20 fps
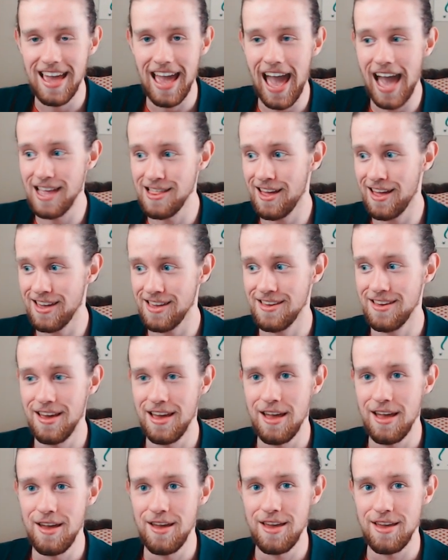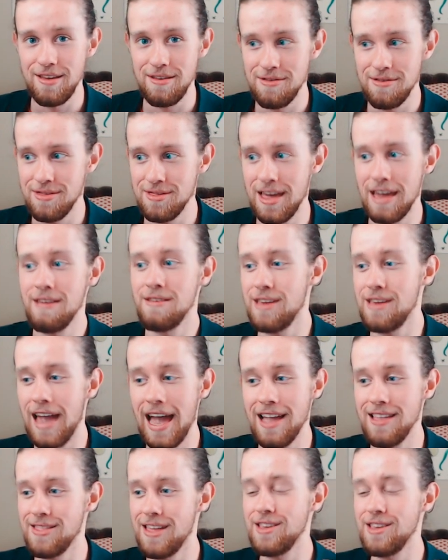And like, they
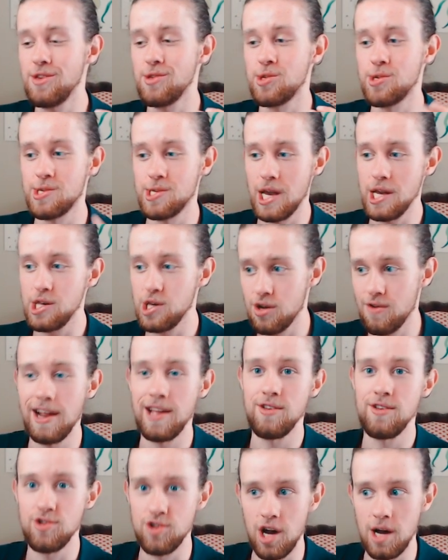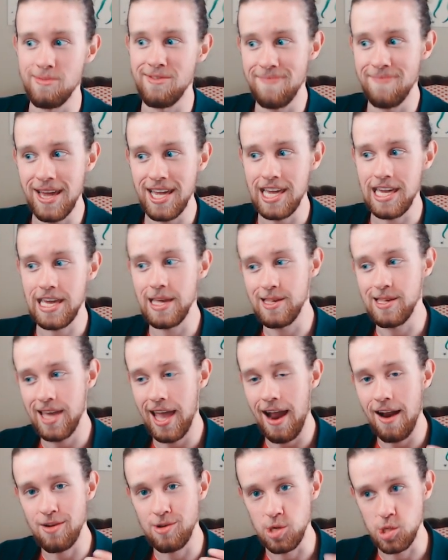they did such a great job of making his
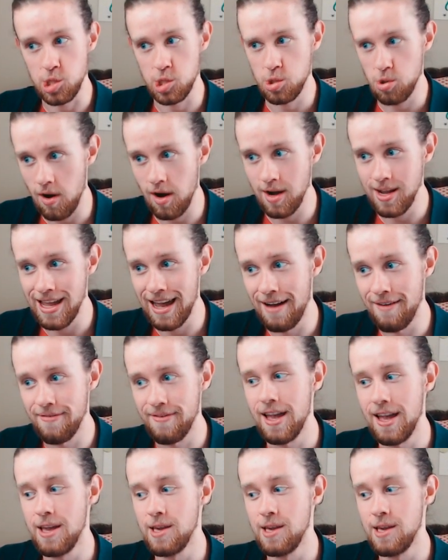character strong enough